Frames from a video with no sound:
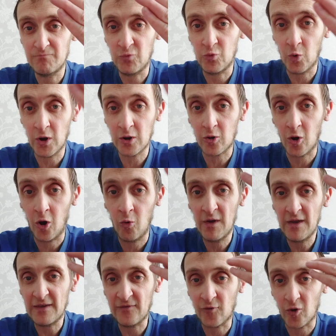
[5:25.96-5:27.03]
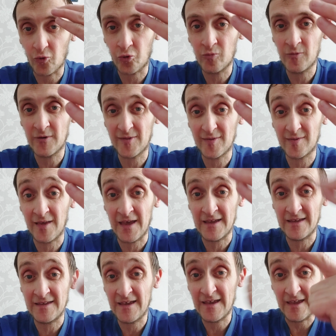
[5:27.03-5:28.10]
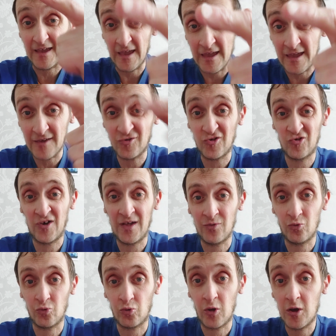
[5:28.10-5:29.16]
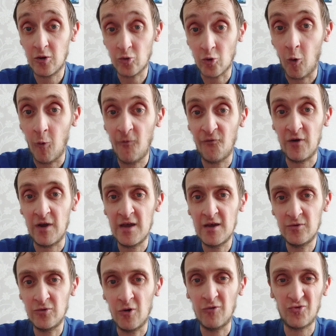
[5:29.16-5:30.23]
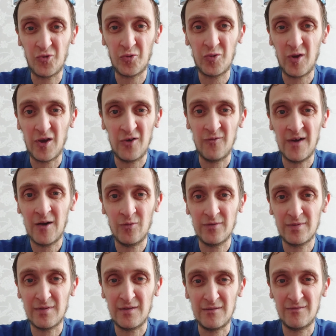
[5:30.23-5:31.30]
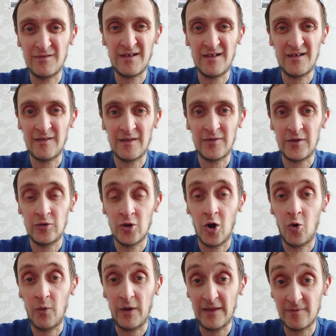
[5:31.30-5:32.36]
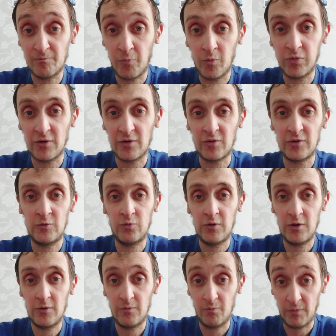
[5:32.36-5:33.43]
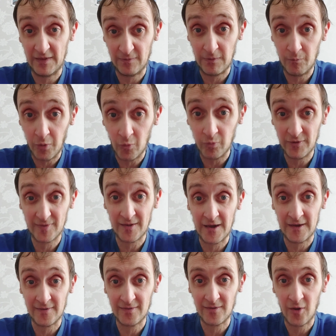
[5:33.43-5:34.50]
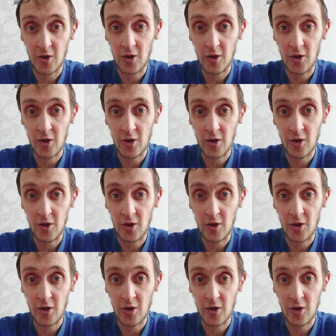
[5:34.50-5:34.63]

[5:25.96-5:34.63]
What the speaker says: You want to go, you've got something to say, here's your chance, go for it. Don't just sit around and say, well, I didn't know. It's publicly, it's been publicised.